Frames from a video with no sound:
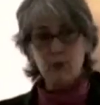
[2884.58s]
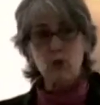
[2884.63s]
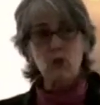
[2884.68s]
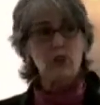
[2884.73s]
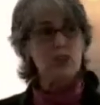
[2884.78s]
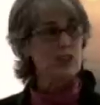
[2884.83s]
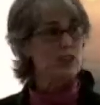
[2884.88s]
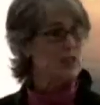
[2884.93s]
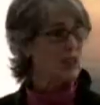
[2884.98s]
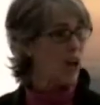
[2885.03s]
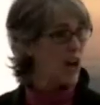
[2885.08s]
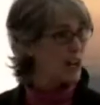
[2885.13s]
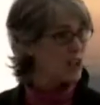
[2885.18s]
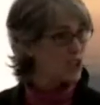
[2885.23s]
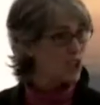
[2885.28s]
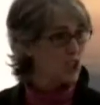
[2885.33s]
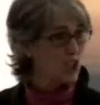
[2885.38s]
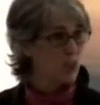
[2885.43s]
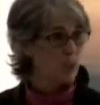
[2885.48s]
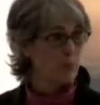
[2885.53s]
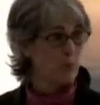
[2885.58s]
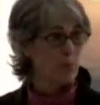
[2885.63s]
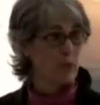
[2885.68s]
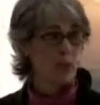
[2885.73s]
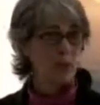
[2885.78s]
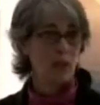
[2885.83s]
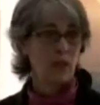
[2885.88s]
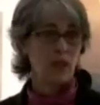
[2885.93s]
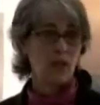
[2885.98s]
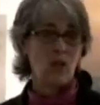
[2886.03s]
Food is not cheap.
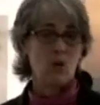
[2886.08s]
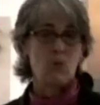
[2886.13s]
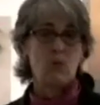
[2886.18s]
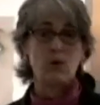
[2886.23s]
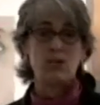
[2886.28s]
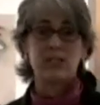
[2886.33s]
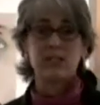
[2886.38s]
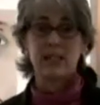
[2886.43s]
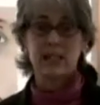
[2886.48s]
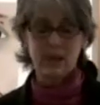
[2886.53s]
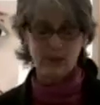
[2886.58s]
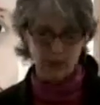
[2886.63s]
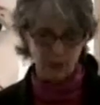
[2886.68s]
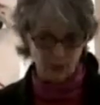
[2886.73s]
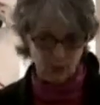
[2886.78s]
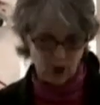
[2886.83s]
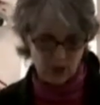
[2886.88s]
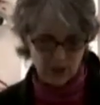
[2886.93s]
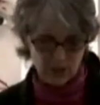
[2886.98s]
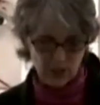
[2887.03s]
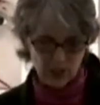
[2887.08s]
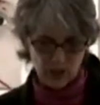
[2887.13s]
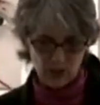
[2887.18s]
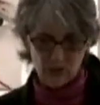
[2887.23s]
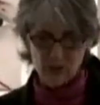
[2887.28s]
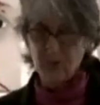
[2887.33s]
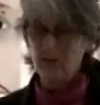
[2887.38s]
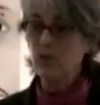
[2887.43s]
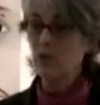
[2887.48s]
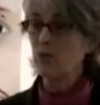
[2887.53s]
We say we want
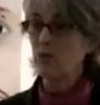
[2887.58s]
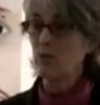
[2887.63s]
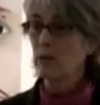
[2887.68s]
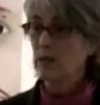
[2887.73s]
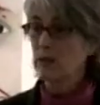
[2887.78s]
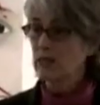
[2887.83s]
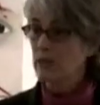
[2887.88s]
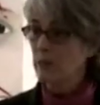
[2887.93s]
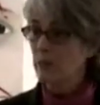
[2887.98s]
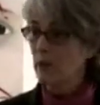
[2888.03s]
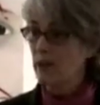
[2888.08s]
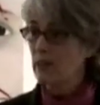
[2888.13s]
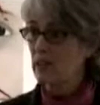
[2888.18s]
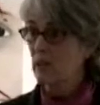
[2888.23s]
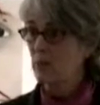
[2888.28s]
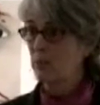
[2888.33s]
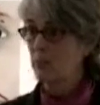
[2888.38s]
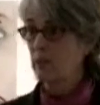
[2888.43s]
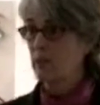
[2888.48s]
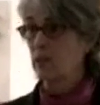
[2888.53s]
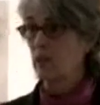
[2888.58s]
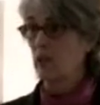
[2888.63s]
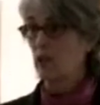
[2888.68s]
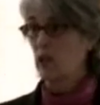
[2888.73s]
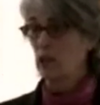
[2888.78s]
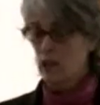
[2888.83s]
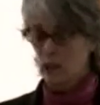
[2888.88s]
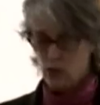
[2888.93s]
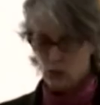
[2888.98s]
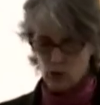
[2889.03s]
cheap food, we expect it, but there
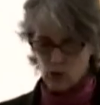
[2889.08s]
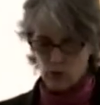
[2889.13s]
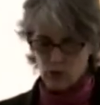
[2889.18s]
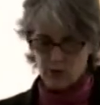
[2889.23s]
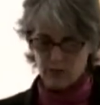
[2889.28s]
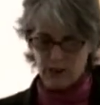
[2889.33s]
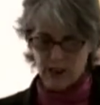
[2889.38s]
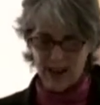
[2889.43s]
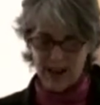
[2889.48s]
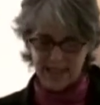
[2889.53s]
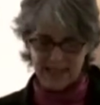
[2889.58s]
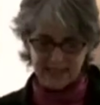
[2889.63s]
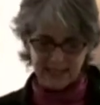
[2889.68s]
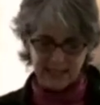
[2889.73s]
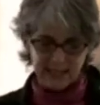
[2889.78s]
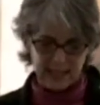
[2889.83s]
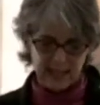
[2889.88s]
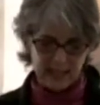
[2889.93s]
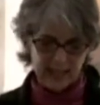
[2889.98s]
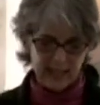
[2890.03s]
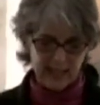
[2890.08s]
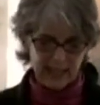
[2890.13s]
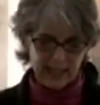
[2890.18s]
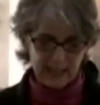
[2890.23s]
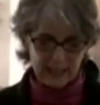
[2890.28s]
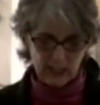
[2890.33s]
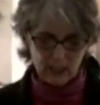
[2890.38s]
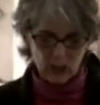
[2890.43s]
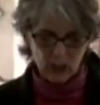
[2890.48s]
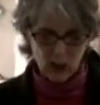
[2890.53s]
are huge, vast,
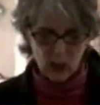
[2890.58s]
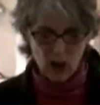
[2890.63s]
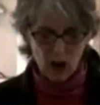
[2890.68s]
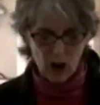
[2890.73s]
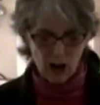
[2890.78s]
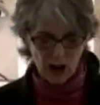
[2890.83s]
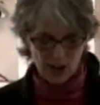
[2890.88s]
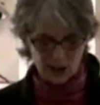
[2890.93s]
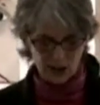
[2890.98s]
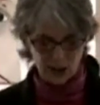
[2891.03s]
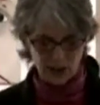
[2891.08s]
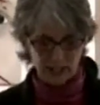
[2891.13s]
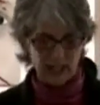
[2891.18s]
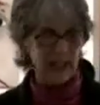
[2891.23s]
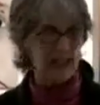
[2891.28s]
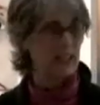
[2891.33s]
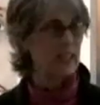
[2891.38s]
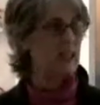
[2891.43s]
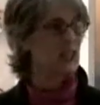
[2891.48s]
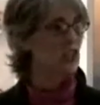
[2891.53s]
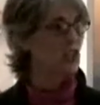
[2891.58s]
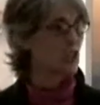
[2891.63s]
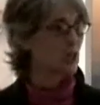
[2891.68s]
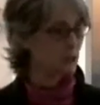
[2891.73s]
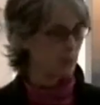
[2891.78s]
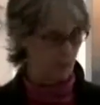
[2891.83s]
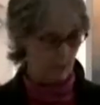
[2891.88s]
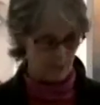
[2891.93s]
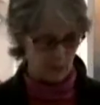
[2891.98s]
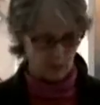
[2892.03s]
hidden costs to getting
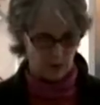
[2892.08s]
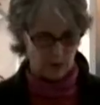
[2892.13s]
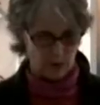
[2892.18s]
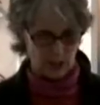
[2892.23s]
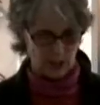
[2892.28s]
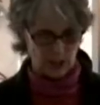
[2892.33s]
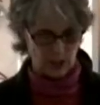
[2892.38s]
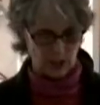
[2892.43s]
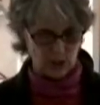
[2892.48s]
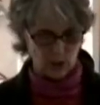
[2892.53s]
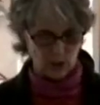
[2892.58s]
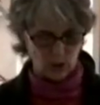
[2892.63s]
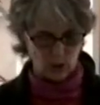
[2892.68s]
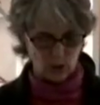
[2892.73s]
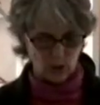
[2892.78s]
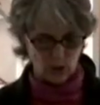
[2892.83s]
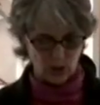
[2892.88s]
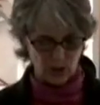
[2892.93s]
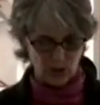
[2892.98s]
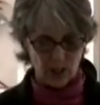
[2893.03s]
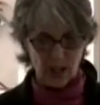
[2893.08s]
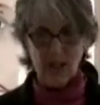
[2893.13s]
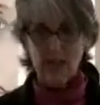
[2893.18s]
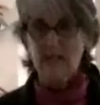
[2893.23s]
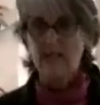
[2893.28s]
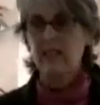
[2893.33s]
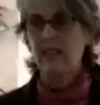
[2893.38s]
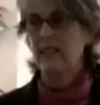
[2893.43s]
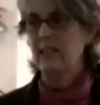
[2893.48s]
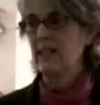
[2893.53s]
cheap foods into stores
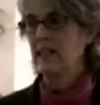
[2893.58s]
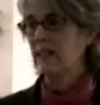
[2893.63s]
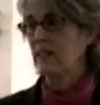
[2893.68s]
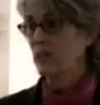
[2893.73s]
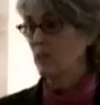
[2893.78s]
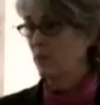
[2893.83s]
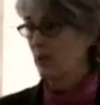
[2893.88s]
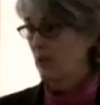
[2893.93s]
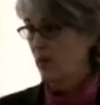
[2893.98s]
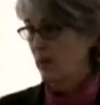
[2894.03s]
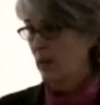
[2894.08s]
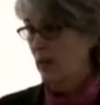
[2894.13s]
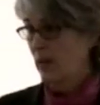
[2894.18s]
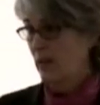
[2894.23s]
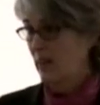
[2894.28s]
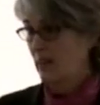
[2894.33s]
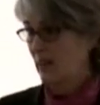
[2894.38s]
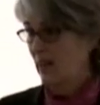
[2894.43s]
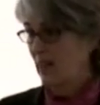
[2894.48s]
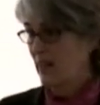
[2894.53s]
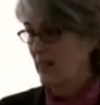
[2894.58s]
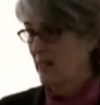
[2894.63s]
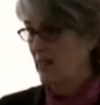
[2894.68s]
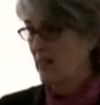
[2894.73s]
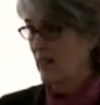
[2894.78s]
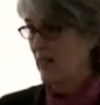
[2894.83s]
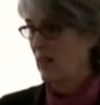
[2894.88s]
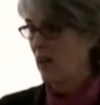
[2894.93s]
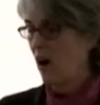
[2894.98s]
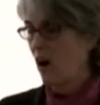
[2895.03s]
that need to be
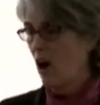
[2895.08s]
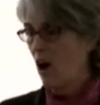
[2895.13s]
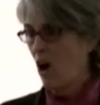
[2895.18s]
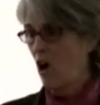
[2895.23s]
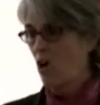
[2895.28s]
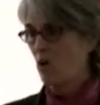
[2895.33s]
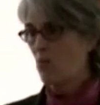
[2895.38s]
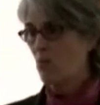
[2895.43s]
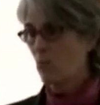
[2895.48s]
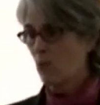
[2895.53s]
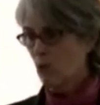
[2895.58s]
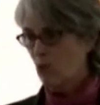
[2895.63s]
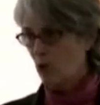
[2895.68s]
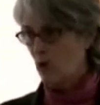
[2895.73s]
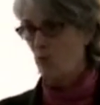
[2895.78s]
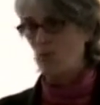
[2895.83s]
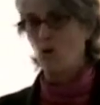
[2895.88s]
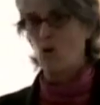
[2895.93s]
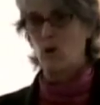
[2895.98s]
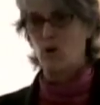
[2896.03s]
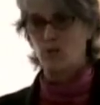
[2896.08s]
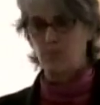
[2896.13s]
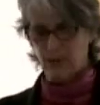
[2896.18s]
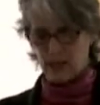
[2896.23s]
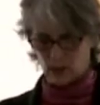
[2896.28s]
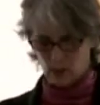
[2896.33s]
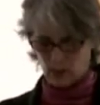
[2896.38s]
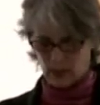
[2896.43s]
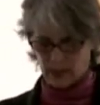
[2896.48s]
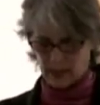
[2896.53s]
recognized and are more and more
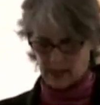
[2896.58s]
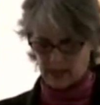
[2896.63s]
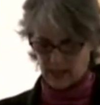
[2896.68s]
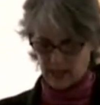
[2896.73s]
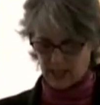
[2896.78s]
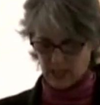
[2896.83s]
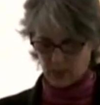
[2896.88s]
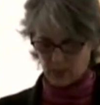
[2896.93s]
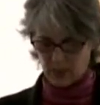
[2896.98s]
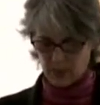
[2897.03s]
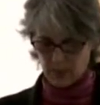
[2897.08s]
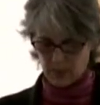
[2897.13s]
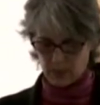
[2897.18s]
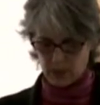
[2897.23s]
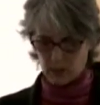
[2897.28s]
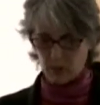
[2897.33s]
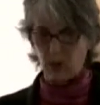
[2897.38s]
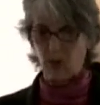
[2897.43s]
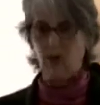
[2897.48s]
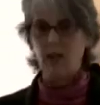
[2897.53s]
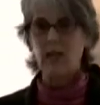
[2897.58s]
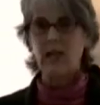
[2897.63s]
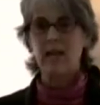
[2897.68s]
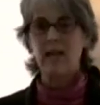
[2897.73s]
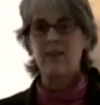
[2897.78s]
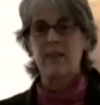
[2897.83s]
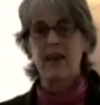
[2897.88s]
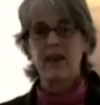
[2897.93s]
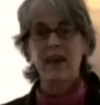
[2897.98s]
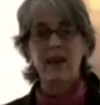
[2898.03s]
being recognized by people.
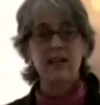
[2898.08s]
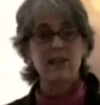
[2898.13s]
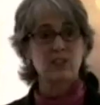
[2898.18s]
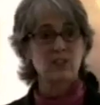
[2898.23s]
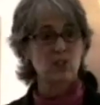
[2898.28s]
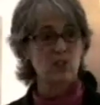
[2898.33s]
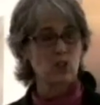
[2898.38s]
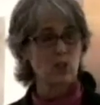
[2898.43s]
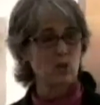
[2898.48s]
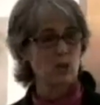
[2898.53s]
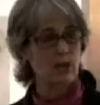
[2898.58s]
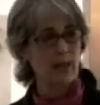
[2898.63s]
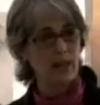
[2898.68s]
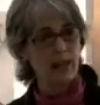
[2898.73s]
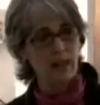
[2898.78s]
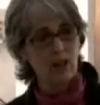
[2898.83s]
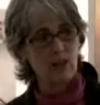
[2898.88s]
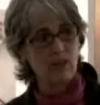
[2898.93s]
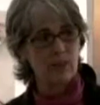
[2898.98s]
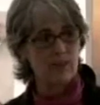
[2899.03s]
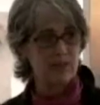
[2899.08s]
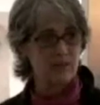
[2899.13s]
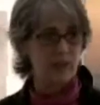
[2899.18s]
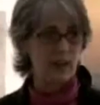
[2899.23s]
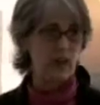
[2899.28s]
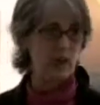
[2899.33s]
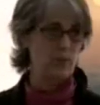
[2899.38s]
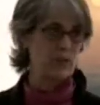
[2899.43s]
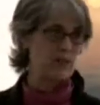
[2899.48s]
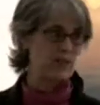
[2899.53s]
And that has to do with health,
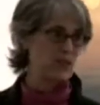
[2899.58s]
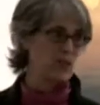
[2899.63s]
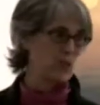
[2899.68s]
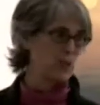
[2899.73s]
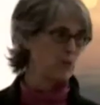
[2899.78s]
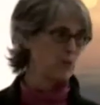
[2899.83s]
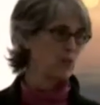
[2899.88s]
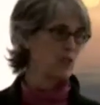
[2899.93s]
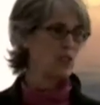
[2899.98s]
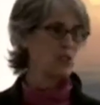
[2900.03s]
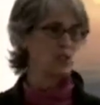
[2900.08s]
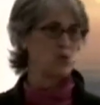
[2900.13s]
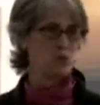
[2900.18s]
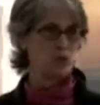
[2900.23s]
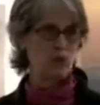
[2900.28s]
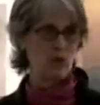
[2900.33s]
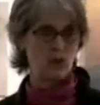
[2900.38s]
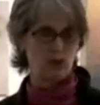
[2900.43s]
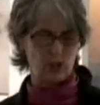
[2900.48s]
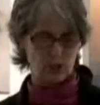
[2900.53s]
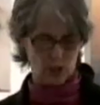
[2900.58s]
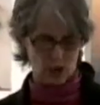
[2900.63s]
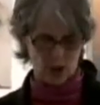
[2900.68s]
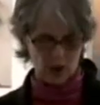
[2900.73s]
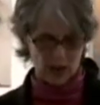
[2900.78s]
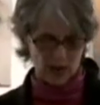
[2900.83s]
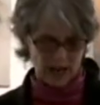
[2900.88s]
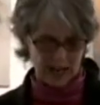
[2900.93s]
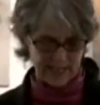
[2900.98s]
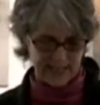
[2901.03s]
environment, subsidies, roads,
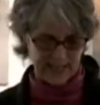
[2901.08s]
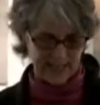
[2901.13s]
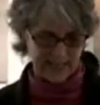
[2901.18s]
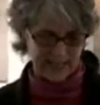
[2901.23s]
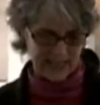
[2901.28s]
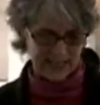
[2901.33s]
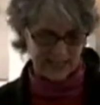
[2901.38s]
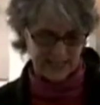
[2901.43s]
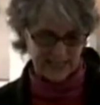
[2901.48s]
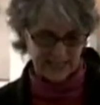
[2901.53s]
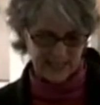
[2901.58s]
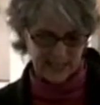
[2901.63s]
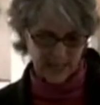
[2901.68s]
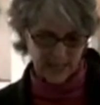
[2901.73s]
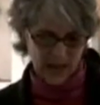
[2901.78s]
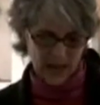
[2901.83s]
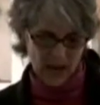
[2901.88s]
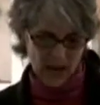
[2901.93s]
all kinds of things.